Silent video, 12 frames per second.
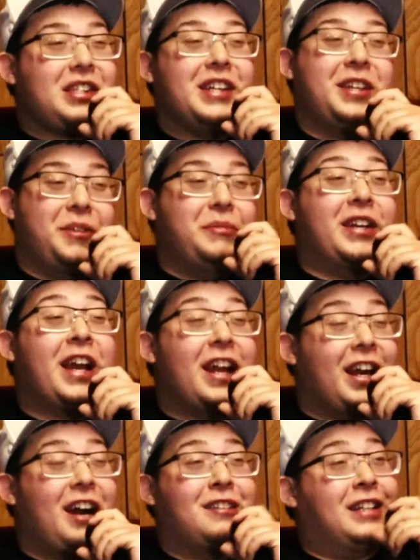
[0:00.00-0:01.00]
In the
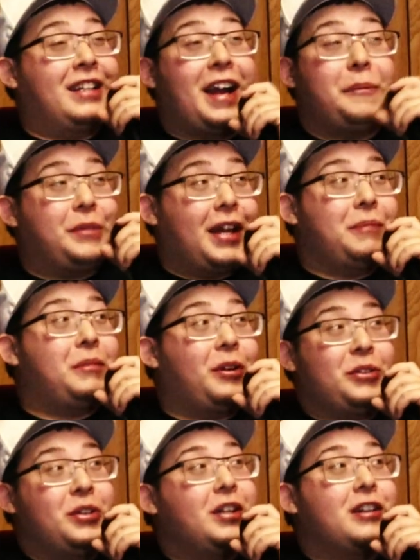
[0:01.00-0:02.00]
beginning, I was like, damn, like, bro,
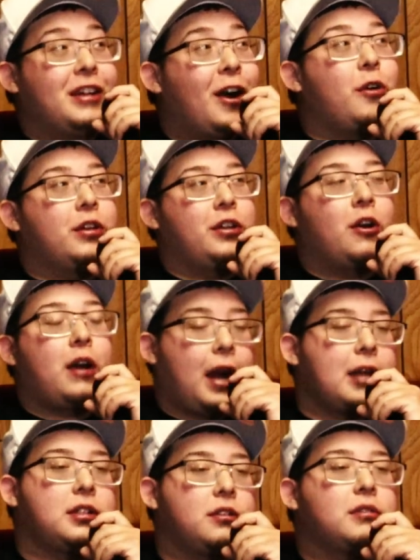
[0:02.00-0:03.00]
you could go, you know? And
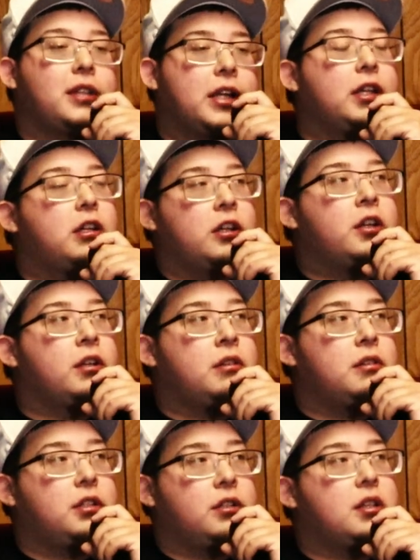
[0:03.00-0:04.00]
I still think he
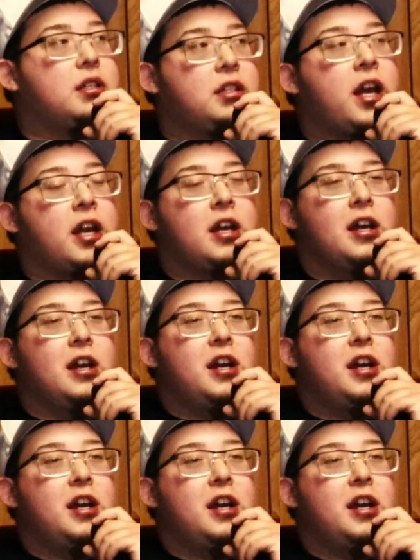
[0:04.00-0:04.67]
could to this day.